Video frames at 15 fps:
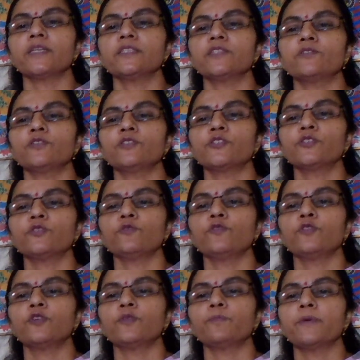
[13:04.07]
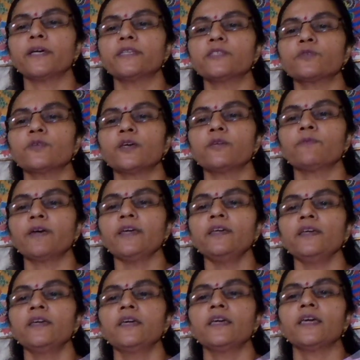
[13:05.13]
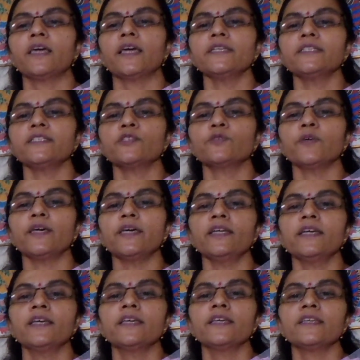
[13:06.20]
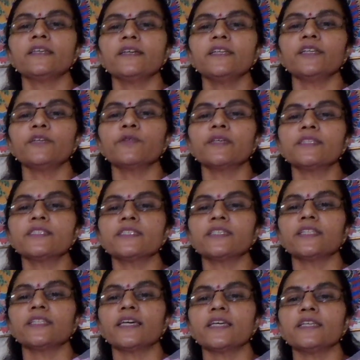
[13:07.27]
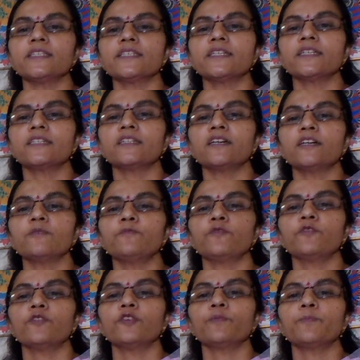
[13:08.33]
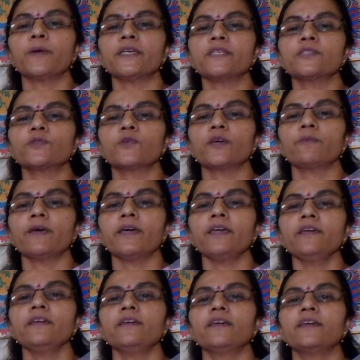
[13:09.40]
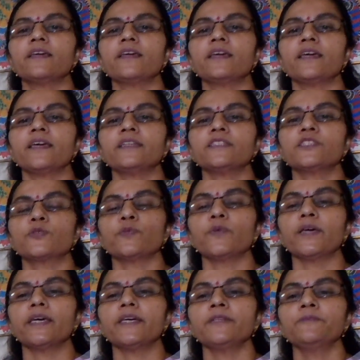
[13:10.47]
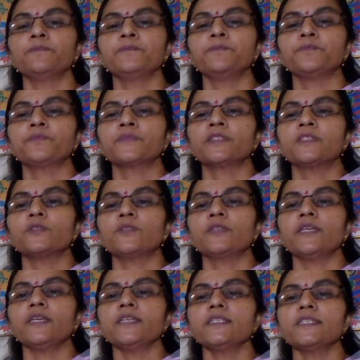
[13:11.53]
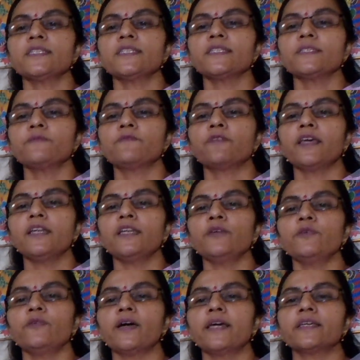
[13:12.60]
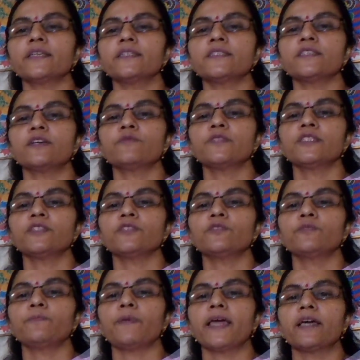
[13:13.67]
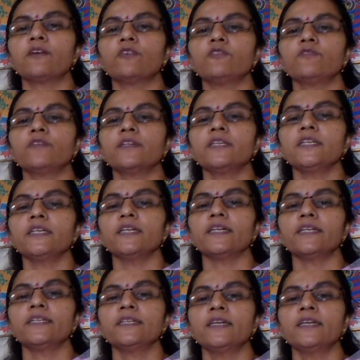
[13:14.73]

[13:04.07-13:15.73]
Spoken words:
is equals to 4 pi square by h square. Here you can see there is a term 4 pi square by h square. So this value I can substitute back over here,